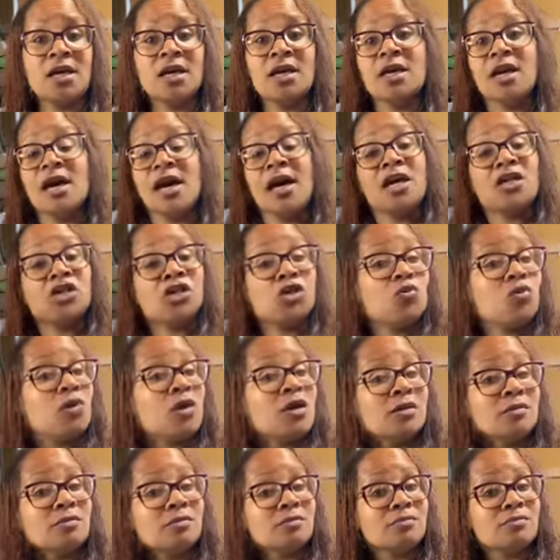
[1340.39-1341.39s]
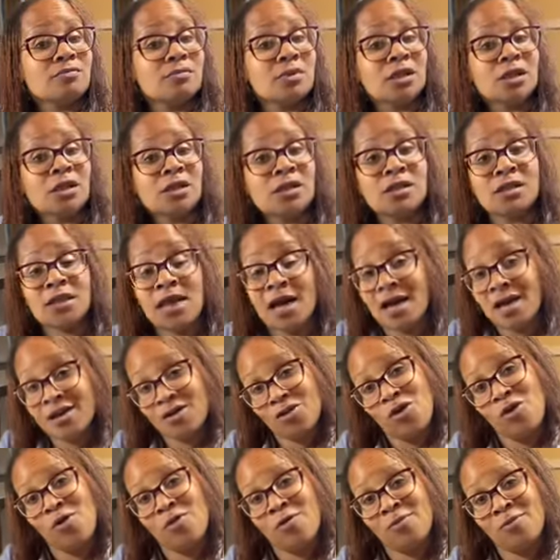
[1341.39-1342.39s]
as you want, because at
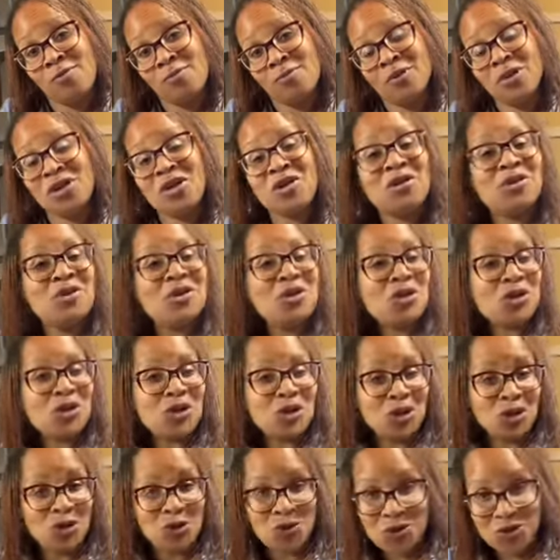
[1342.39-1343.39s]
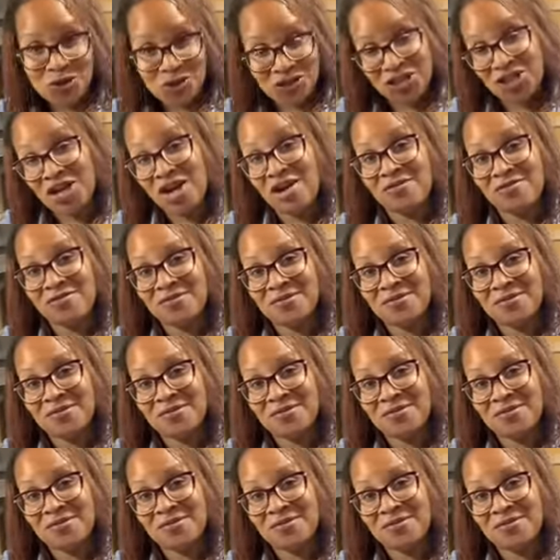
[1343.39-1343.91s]
home, you're the chef.